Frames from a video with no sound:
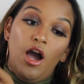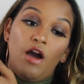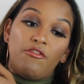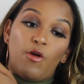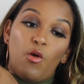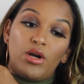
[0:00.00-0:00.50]

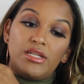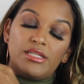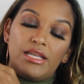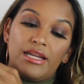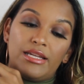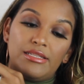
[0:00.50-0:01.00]
Of
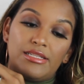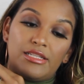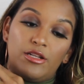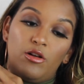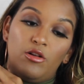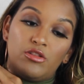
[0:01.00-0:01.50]
course, it can
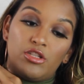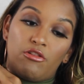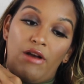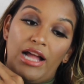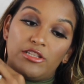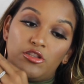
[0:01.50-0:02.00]
still
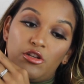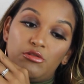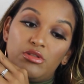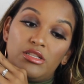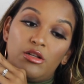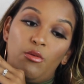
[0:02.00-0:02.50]
scratch, so you
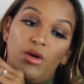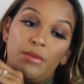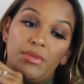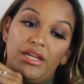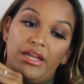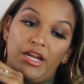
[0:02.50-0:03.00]
still want to
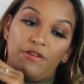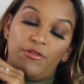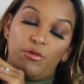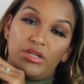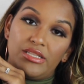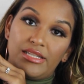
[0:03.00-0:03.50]
be
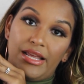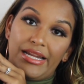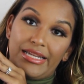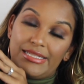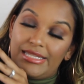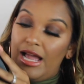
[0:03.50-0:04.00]
careful when
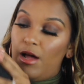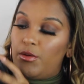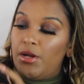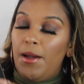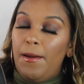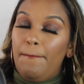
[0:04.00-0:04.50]
setting it
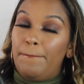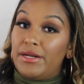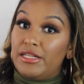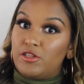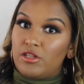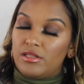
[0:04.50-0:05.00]
down, but
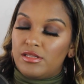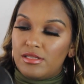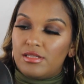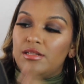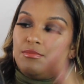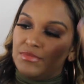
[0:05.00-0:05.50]
it
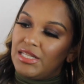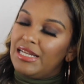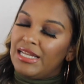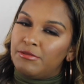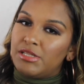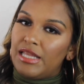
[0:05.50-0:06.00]
just
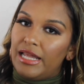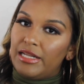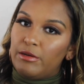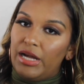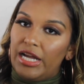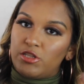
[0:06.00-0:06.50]
gives you that
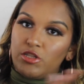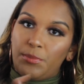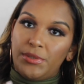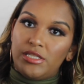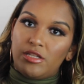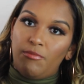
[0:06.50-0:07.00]
little extra
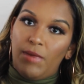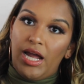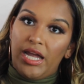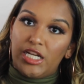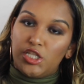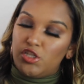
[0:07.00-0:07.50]
peace of
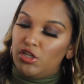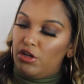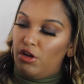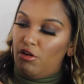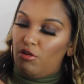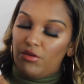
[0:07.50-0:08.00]
mind to
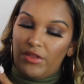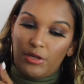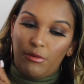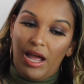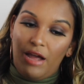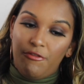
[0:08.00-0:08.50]
know that
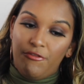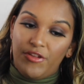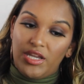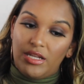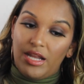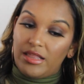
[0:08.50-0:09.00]
you have
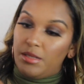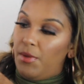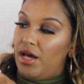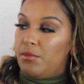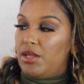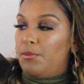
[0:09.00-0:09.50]
feet at the
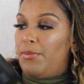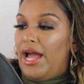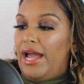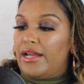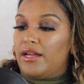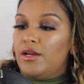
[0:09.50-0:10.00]
bottom of the
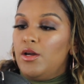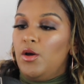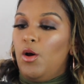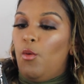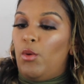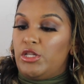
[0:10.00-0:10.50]
bag
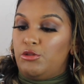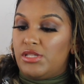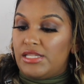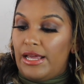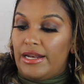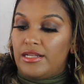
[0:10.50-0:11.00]
when you
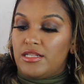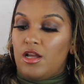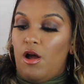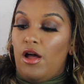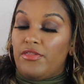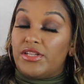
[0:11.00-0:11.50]
set it
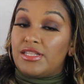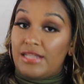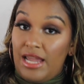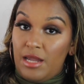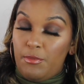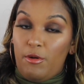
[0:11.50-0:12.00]
on the
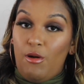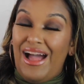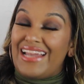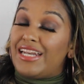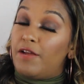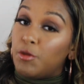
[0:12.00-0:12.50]
table.
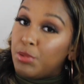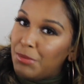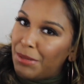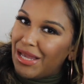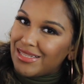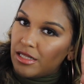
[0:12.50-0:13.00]
I never put
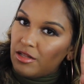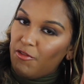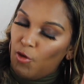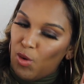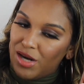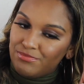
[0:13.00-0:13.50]
my bags on the
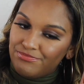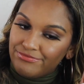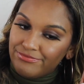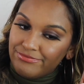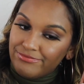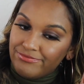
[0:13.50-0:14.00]
floor.
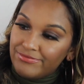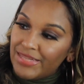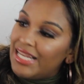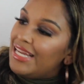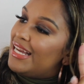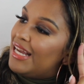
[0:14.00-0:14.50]

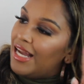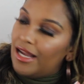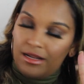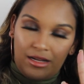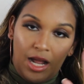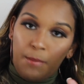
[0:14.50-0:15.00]

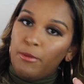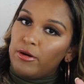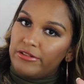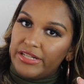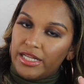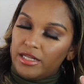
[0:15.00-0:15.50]
I'm
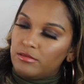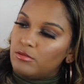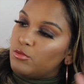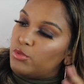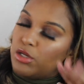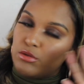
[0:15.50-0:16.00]
Puerto Rican.
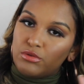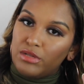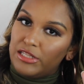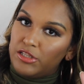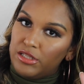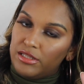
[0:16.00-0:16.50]
We don't do
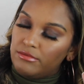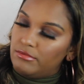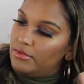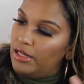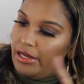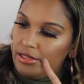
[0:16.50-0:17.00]
that shit.
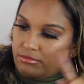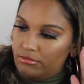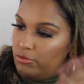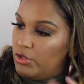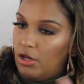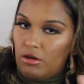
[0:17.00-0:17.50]
Like,
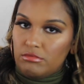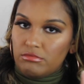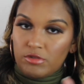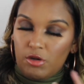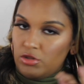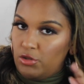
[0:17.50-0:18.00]
we don't
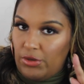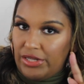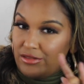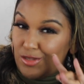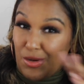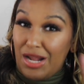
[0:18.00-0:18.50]
do
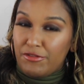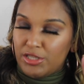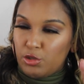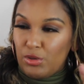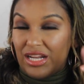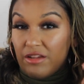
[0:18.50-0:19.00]
it. Don't ever
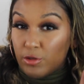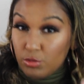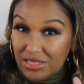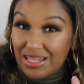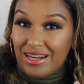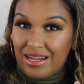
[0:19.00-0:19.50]
do it. If you
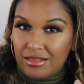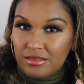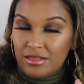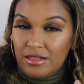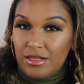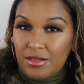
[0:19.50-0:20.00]
did it,
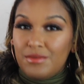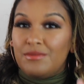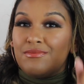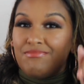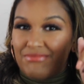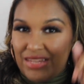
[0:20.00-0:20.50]

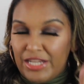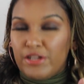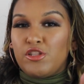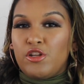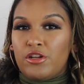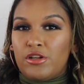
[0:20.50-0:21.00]

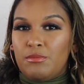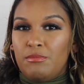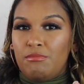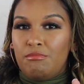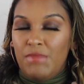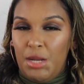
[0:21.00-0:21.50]
here's your
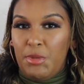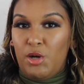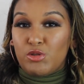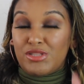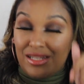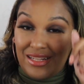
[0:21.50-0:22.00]

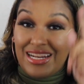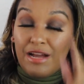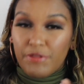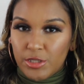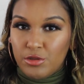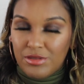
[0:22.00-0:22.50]
memo to
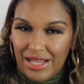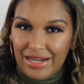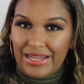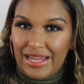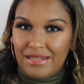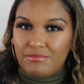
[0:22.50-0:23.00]
never do that
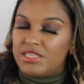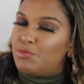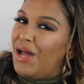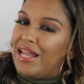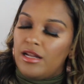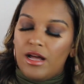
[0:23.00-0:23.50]
again. It's
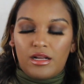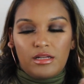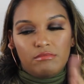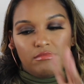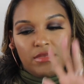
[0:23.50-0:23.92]
bad luck.